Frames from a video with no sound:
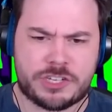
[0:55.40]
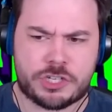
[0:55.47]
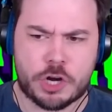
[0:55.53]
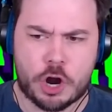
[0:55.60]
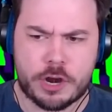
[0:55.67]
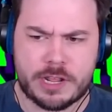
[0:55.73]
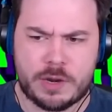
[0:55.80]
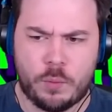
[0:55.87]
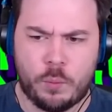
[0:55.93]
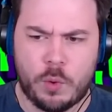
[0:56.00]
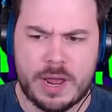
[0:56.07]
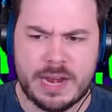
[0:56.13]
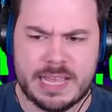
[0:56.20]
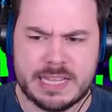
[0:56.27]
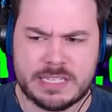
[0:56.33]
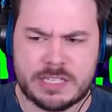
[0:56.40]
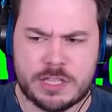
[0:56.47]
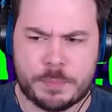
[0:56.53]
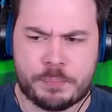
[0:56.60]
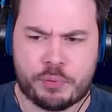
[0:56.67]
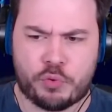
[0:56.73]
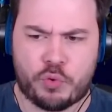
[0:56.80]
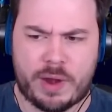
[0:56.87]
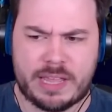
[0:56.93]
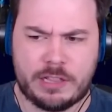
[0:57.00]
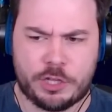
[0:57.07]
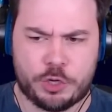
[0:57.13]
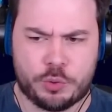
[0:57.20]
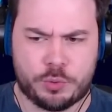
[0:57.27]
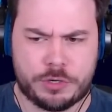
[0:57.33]
started, what is the
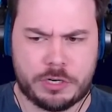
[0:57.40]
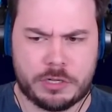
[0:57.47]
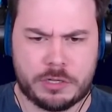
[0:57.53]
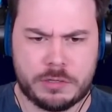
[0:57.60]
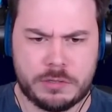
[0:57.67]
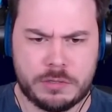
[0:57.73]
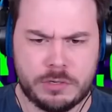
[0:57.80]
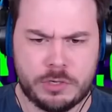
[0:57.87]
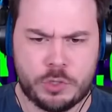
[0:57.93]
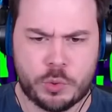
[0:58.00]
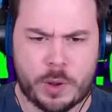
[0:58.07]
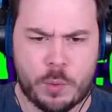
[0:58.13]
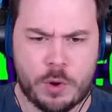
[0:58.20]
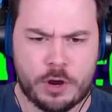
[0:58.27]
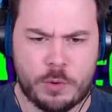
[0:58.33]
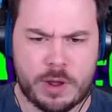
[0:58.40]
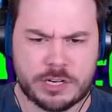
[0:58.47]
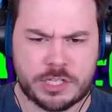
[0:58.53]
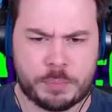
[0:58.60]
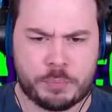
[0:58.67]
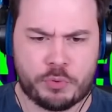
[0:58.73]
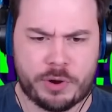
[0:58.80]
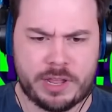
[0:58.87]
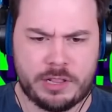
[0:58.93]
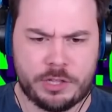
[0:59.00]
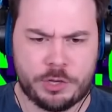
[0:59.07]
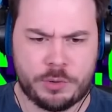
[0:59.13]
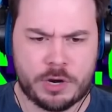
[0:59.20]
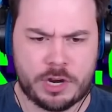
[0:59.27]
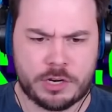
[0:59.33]
prelude? Do I want to watch the
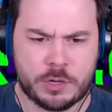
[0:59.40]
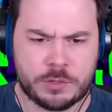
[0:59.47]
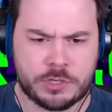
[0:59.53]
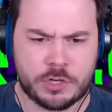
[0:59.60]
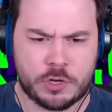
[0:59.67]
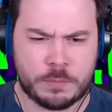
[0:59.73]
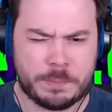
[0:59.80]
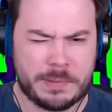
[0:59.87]
prelude on YouTube?